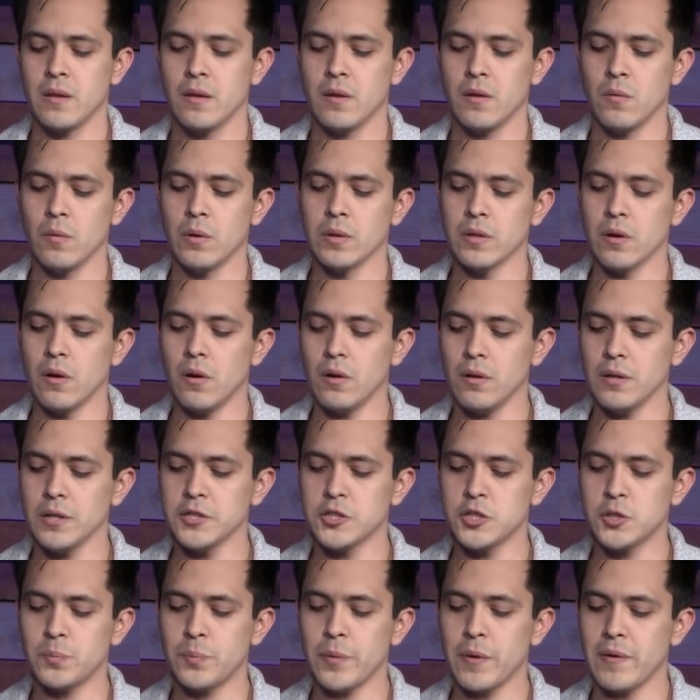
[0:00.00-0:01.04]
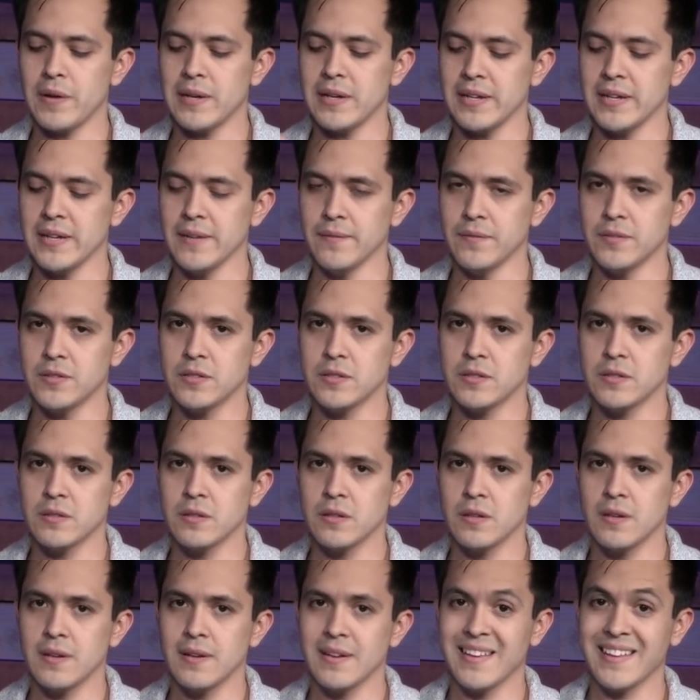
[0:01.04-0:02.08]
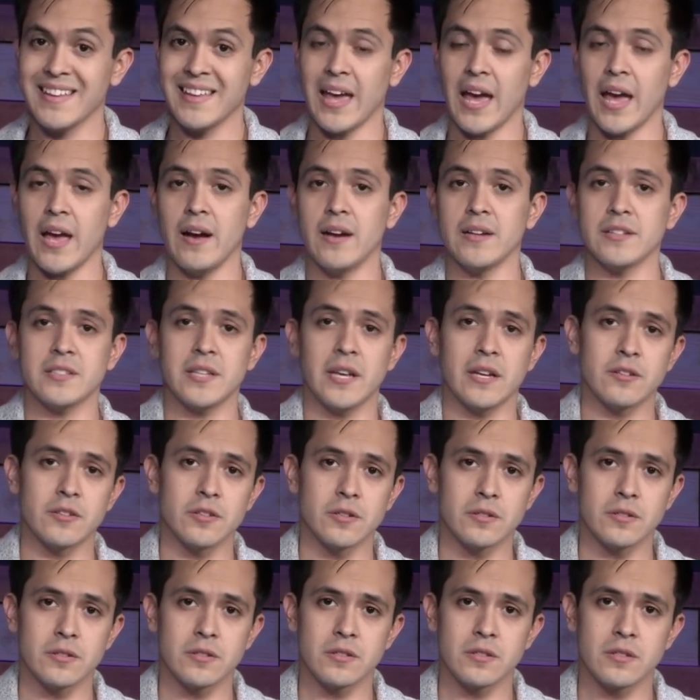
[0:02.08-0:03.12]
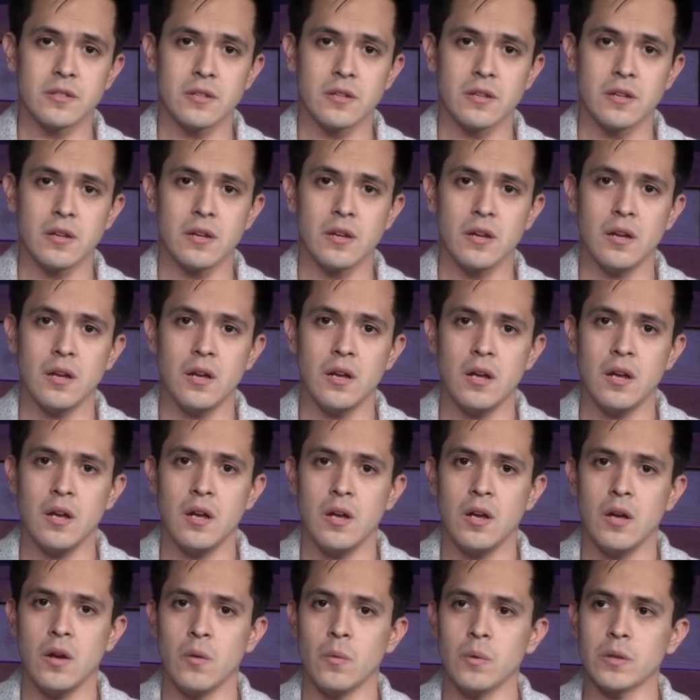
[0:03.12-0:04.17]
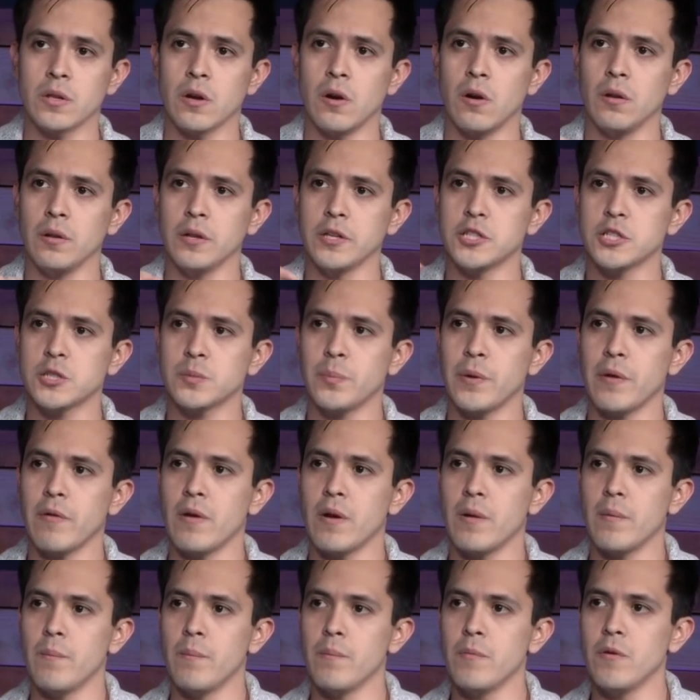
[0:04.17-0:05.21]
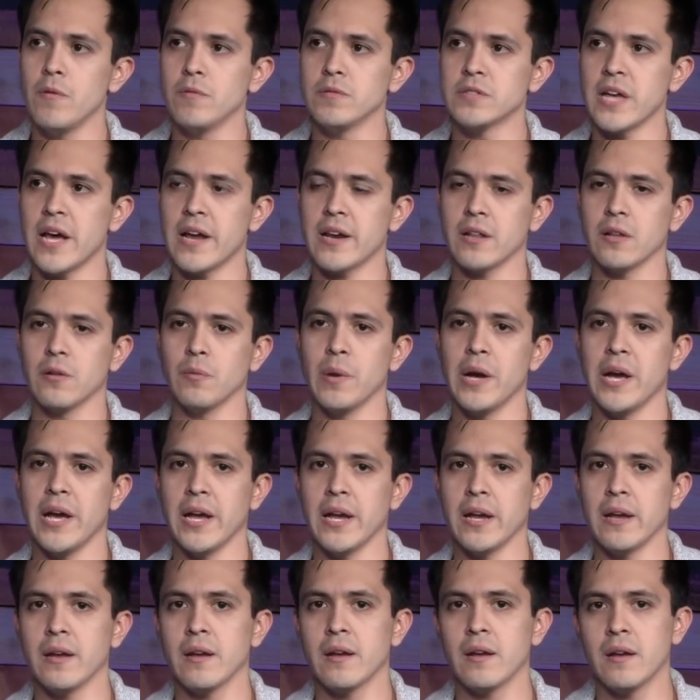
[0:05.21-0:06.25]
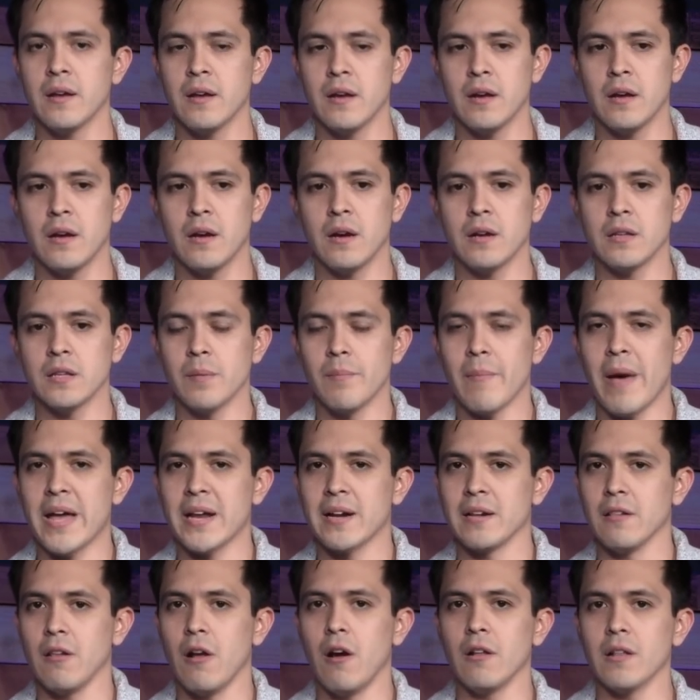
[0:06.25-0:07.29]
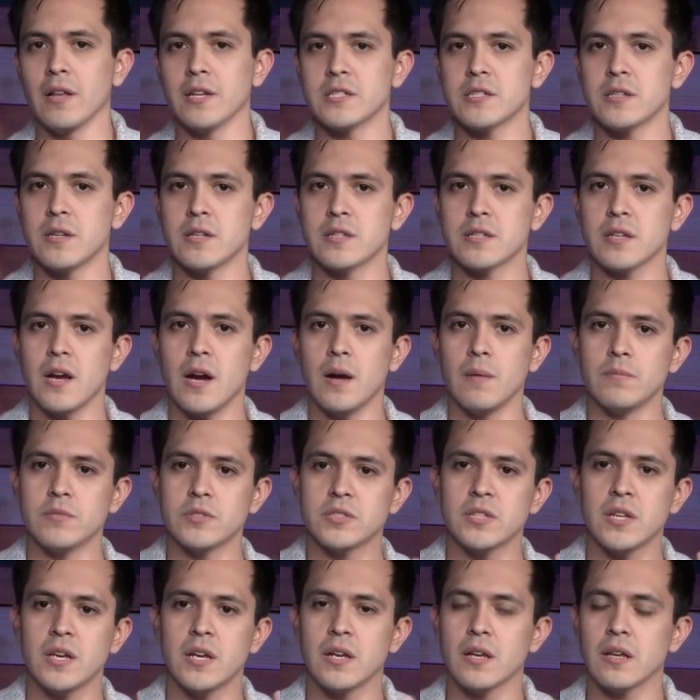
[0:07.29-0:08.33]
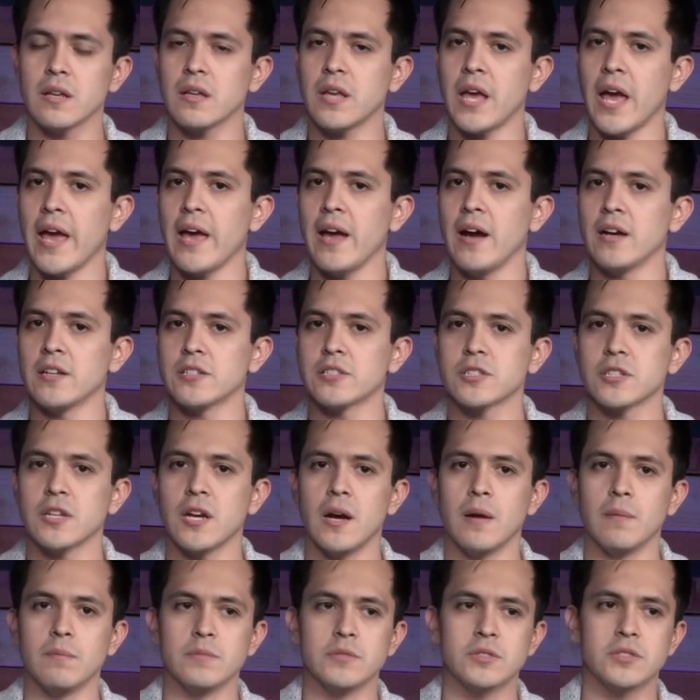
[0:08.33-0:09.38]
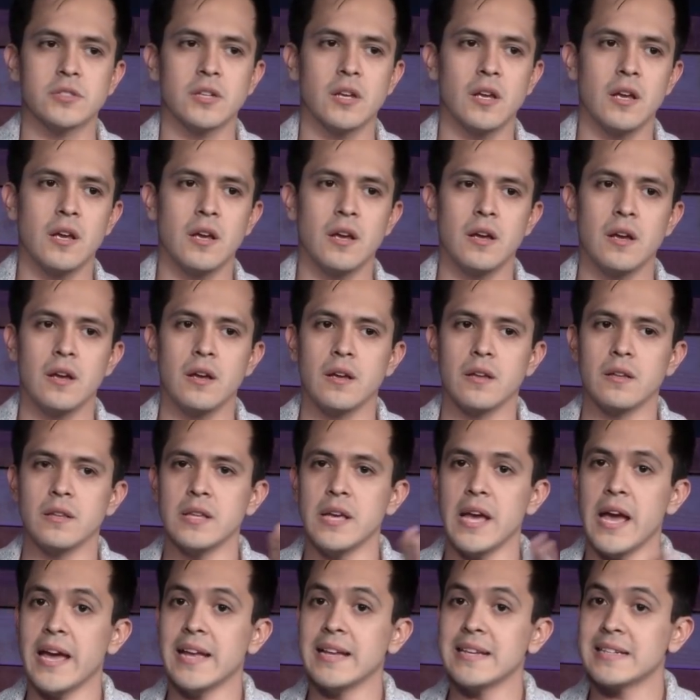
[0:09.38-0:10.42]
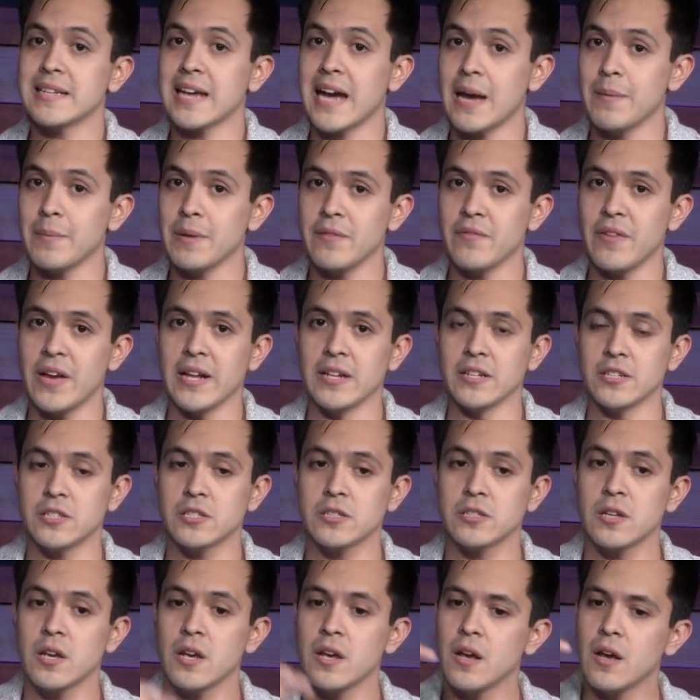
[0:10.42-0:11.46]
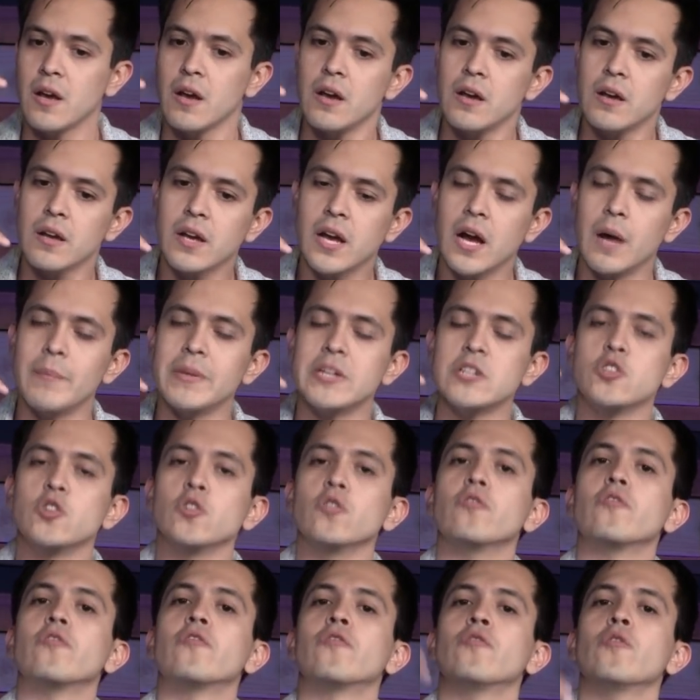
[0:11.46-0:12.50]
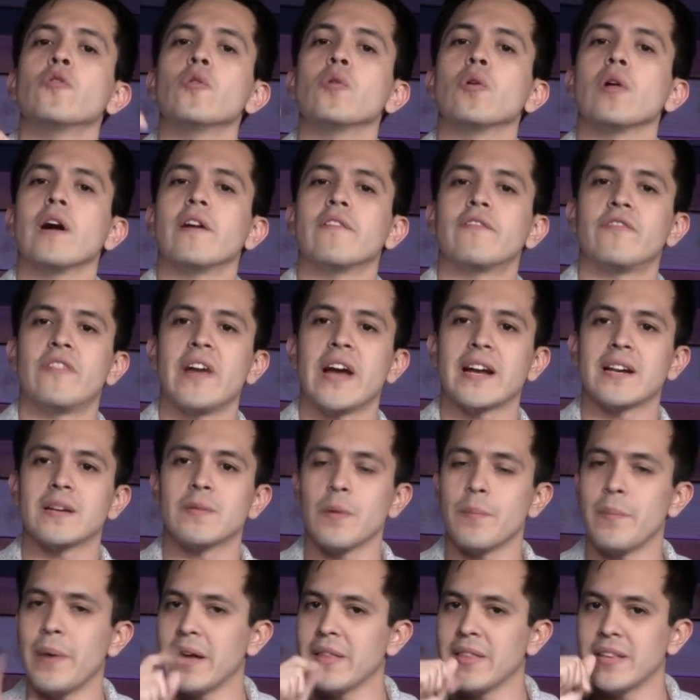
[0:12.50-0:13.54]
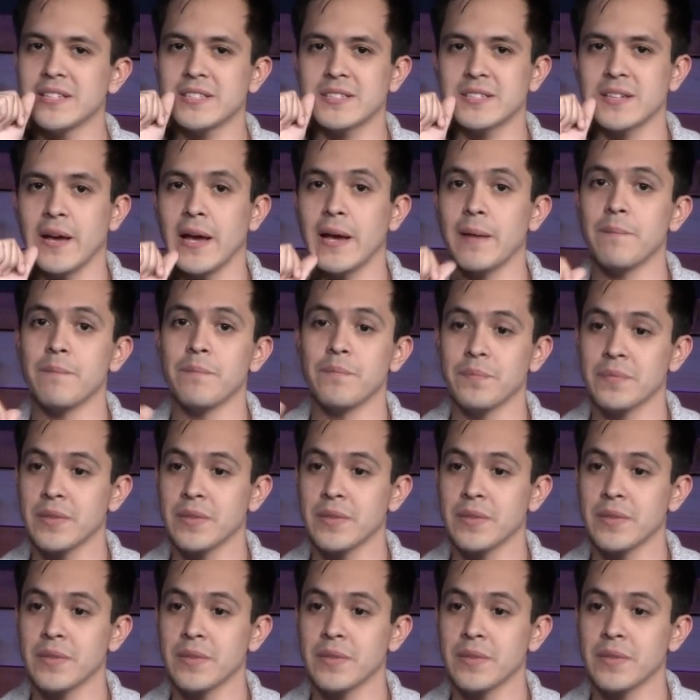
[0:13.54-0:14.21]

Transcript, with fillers: When the Holy Spirit leaves, chaos enters. When the Holy Spirit moves out of the way, the man of lawlessness comes, chaos comes, the end time events come into full effect. But by this time,